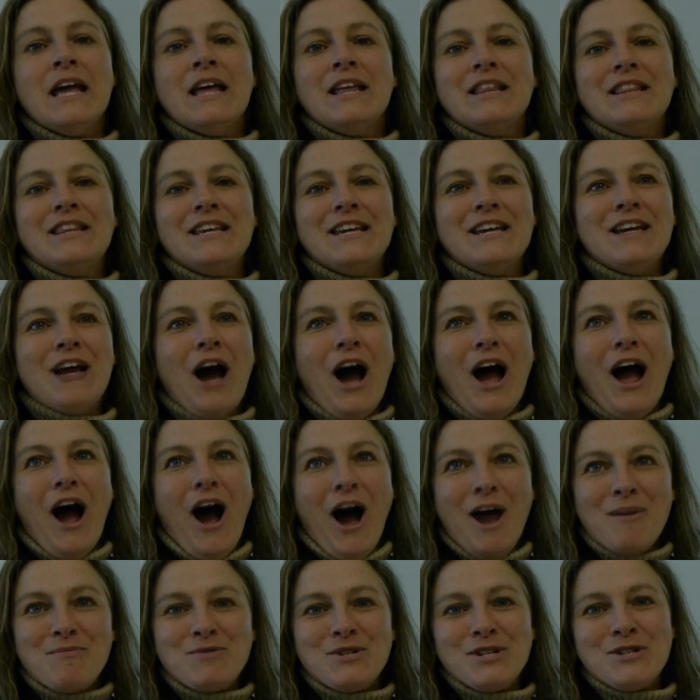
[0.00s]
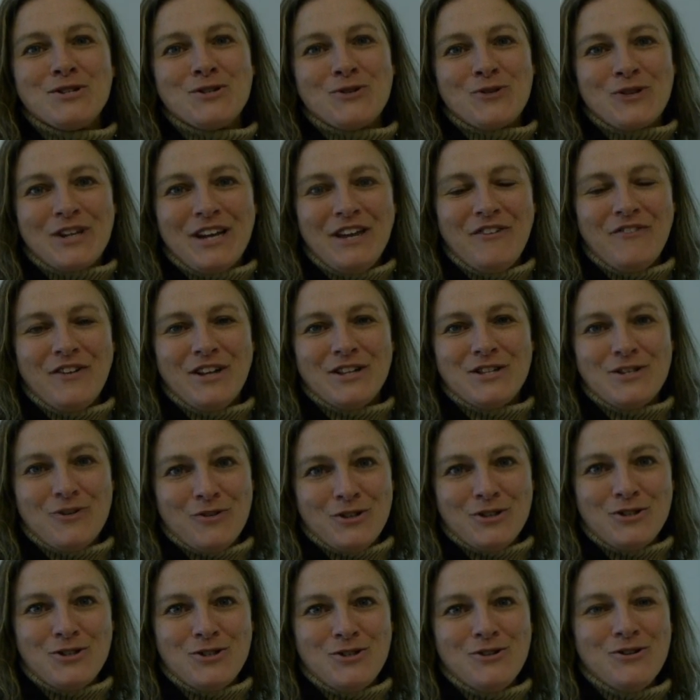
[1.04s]
the options are given, so
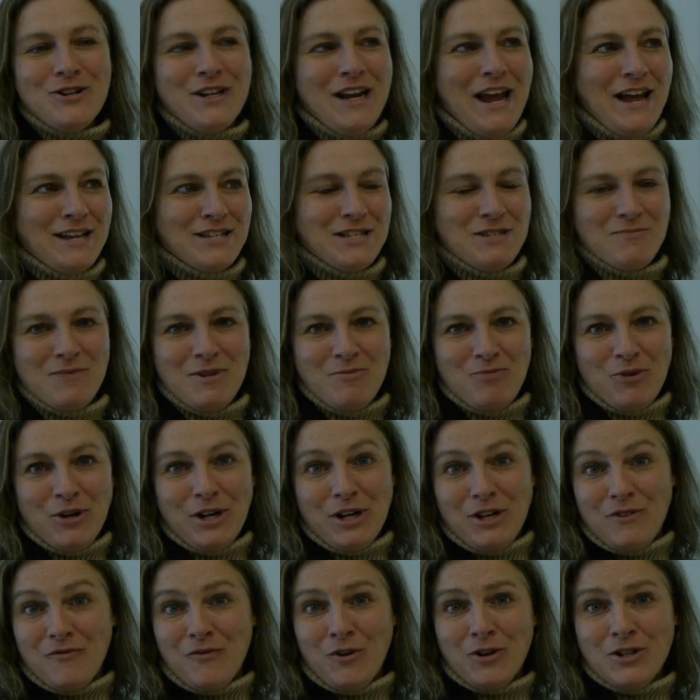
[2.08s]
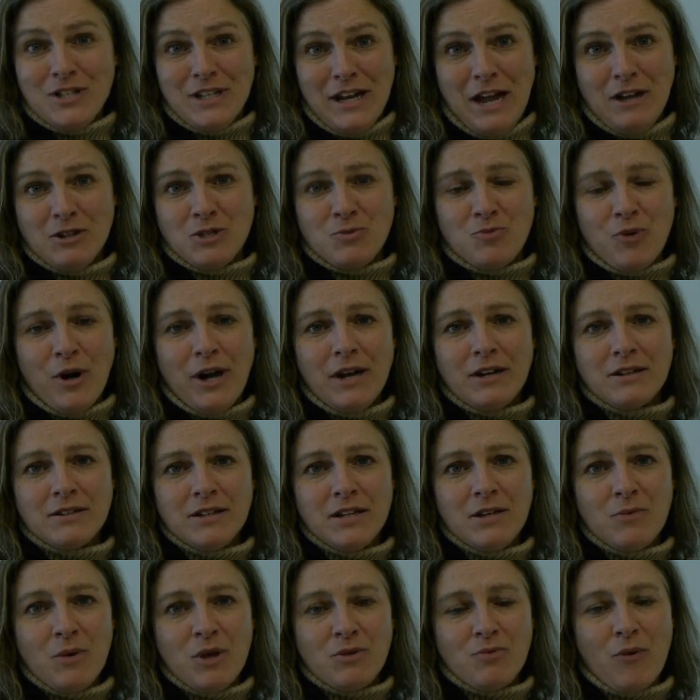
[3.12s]
the student has to be pretty conversant
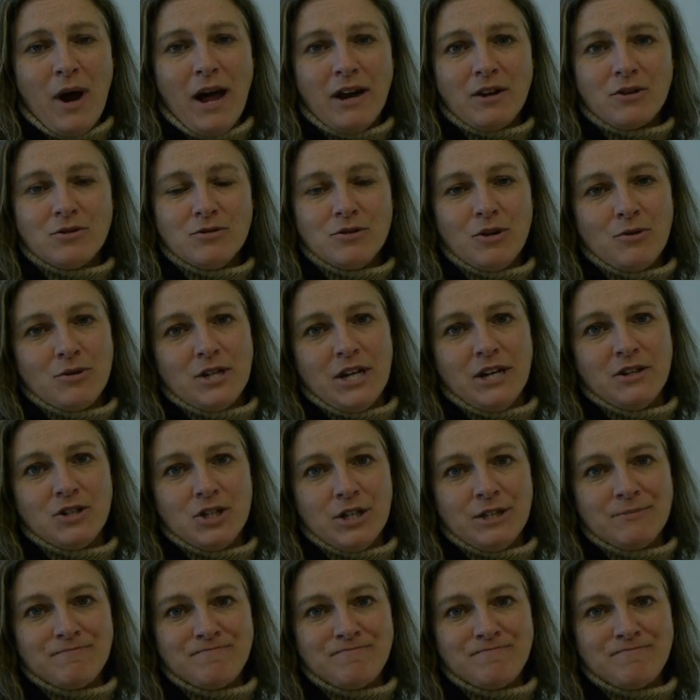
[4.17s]
algebraically with radical notation.